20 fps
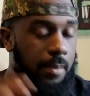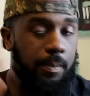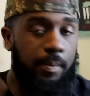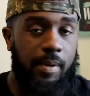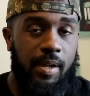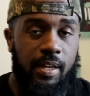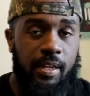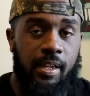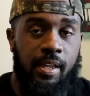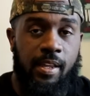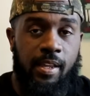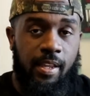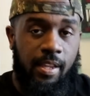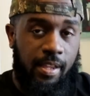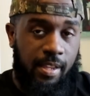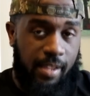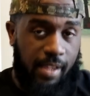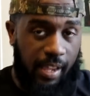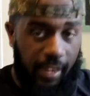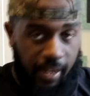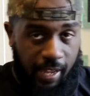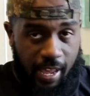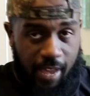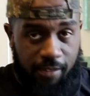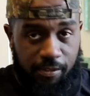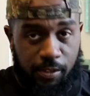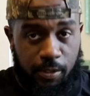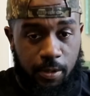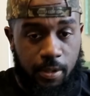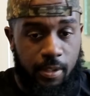But anyhow,
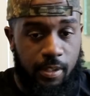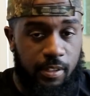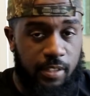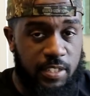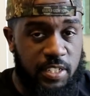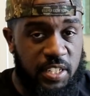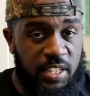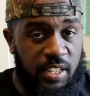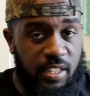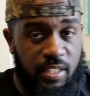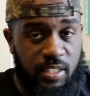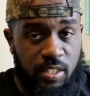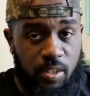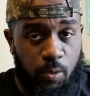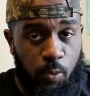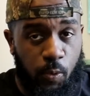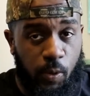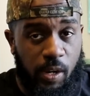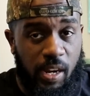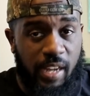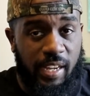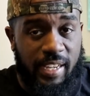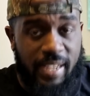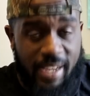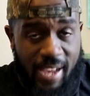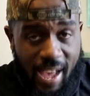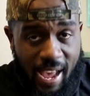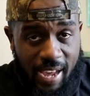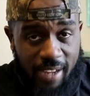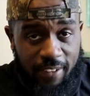let's get into what I
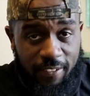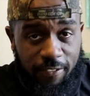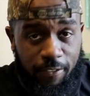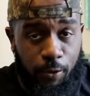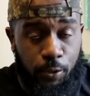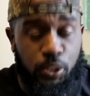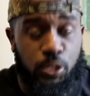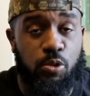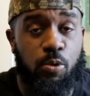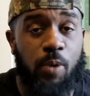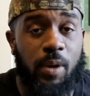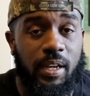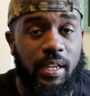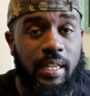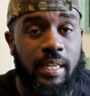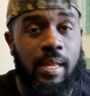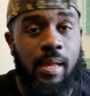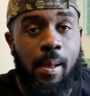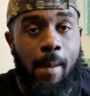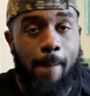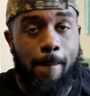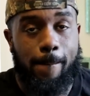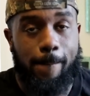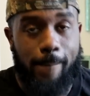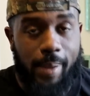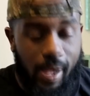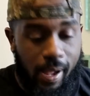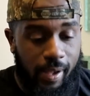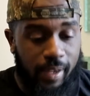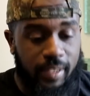got for 20
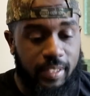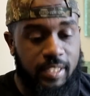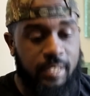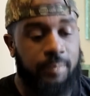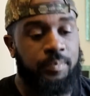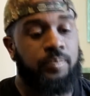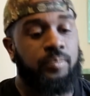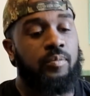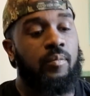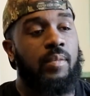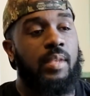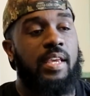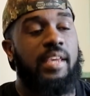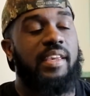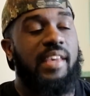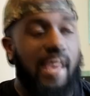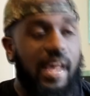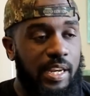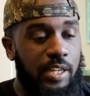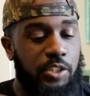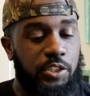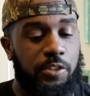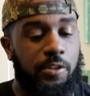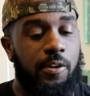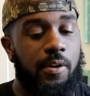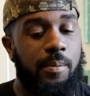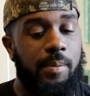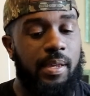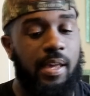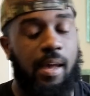bucks. He kind of
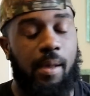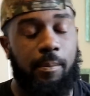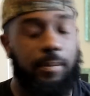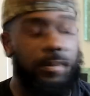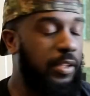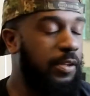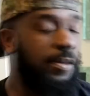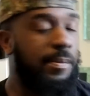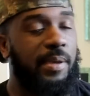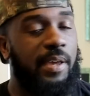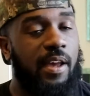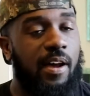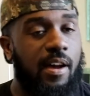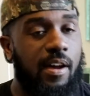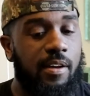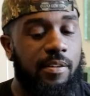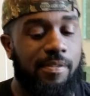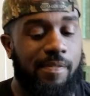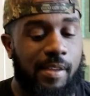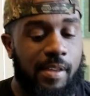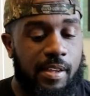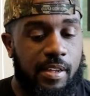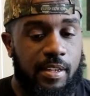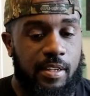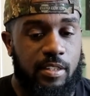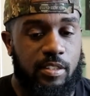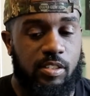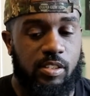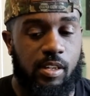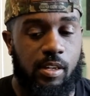screwed me up and threw me off.
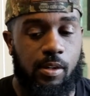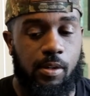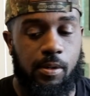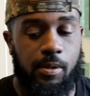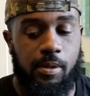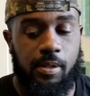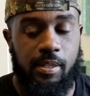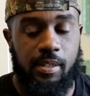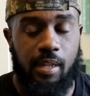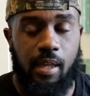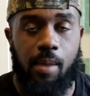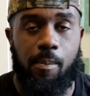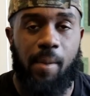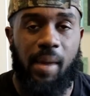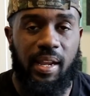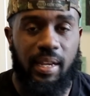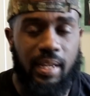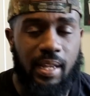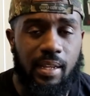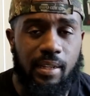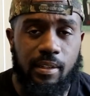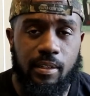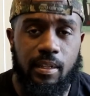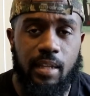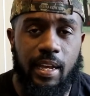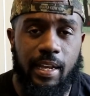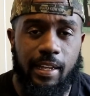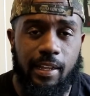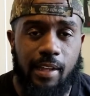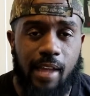So it might not look
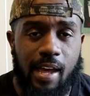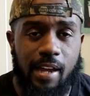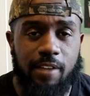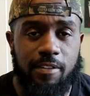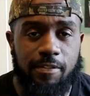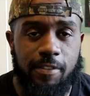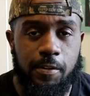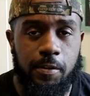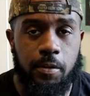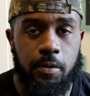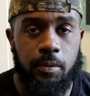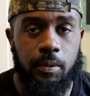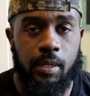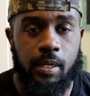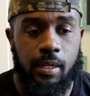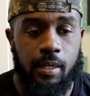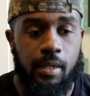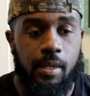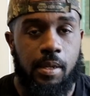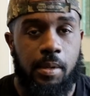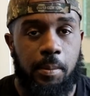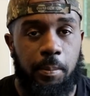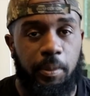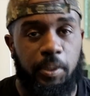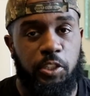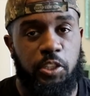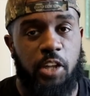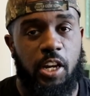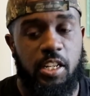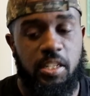like a lot of food,
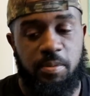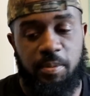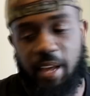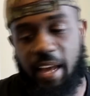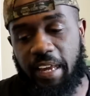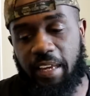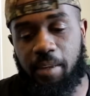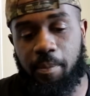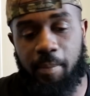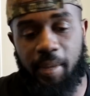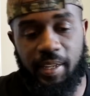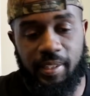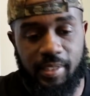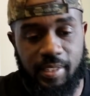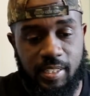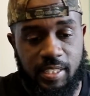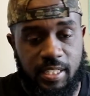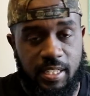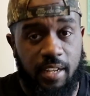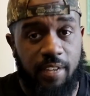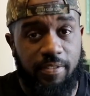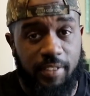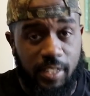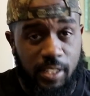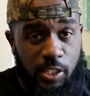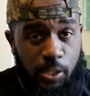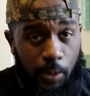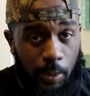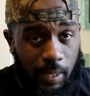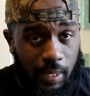but trust me, I can make this stuff
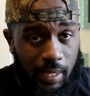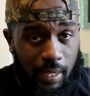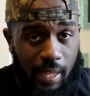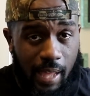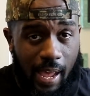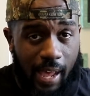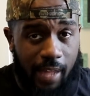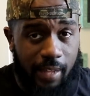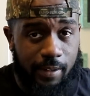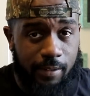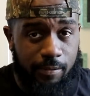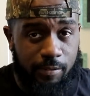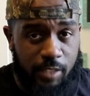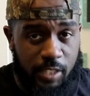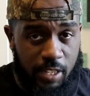into a lot of